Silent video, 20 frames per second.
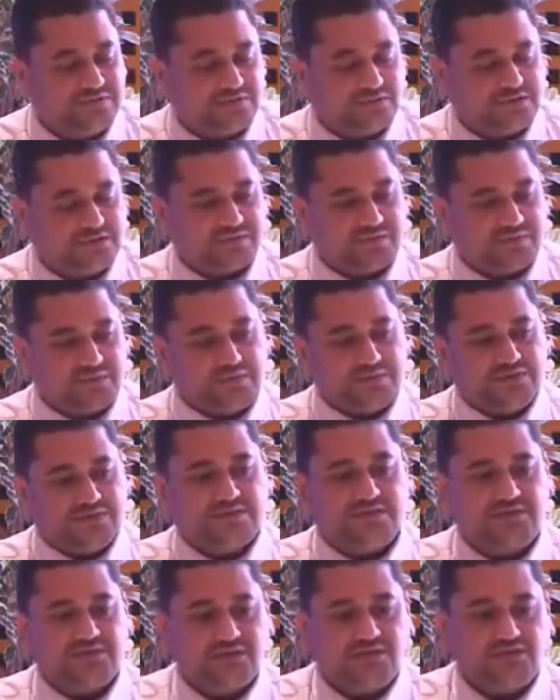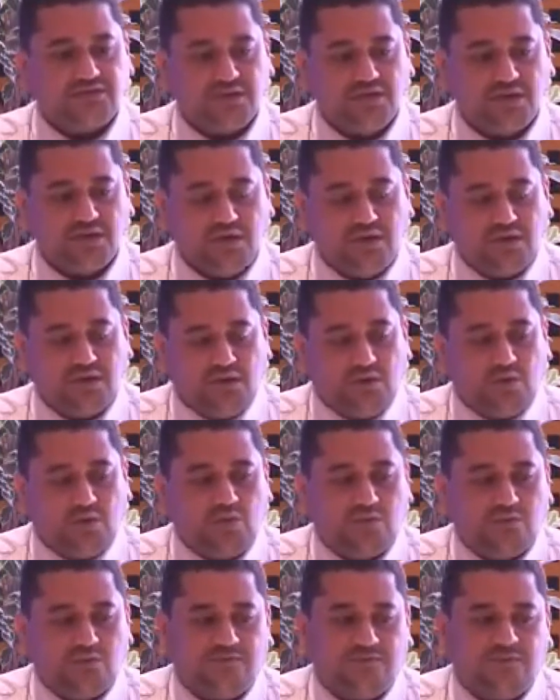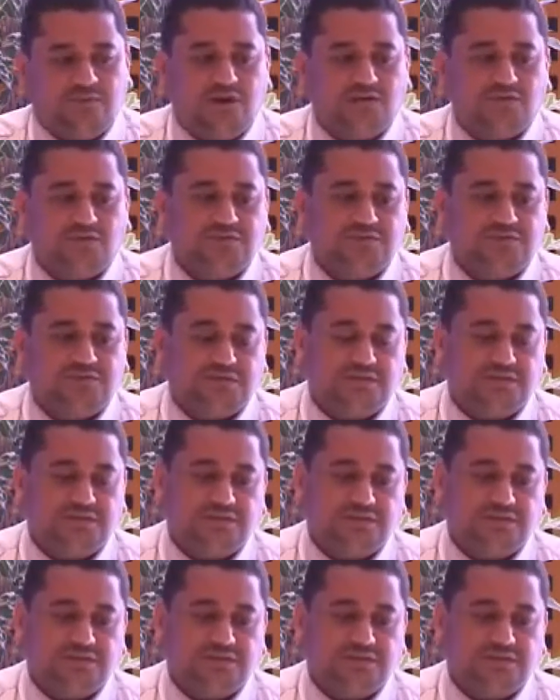experiment setting, we will find